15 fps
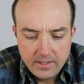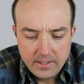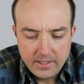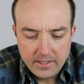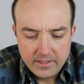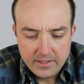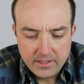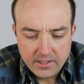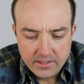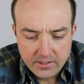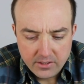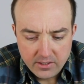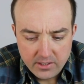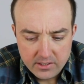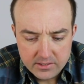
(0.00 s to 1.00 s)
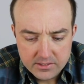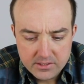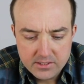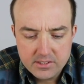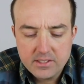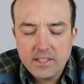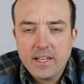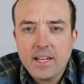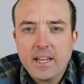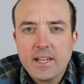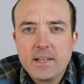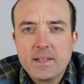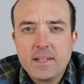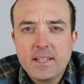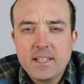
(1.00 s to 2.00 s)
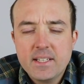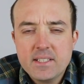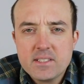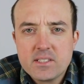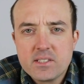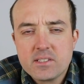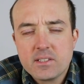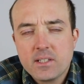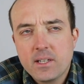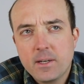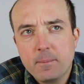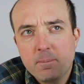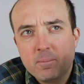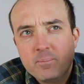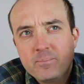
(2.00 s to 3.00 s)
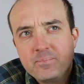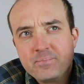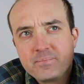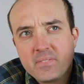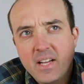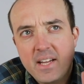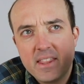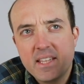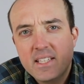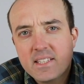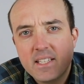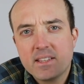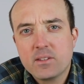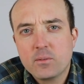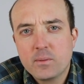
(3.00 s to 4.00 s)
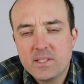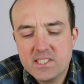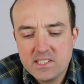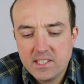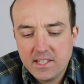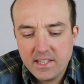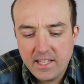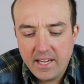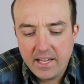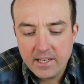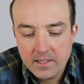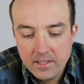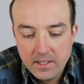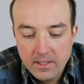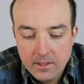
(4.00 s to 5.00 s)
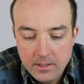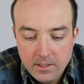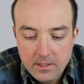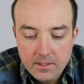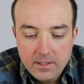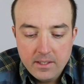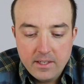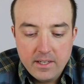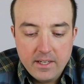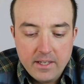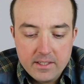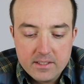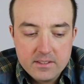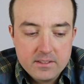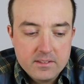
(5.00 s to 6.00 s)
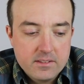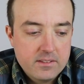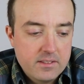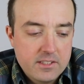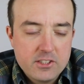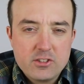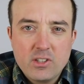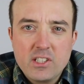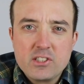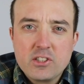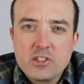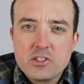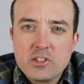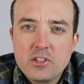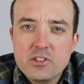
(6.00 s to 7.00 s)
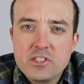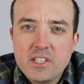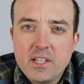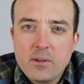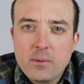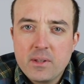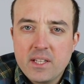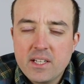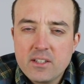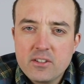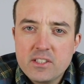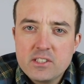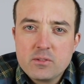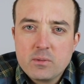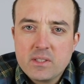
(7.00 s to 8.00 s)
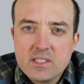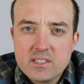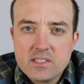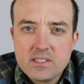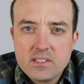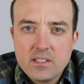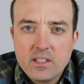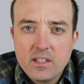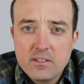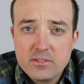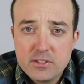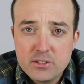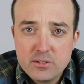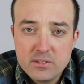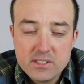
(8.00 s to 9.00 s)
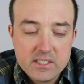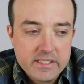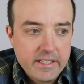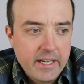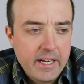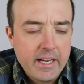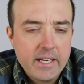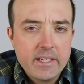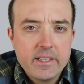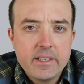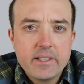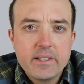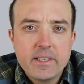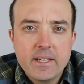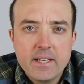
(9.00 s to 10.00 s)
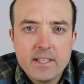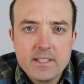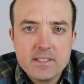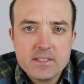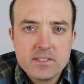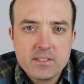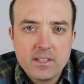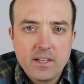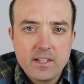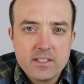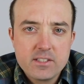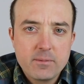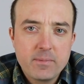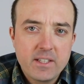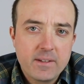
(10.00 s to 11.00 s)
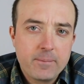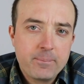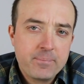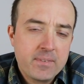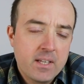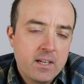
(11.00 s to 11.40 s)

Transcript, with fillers: in young adults, and it is, I think that the reason that these drugs are associated with increased risks of suicide is something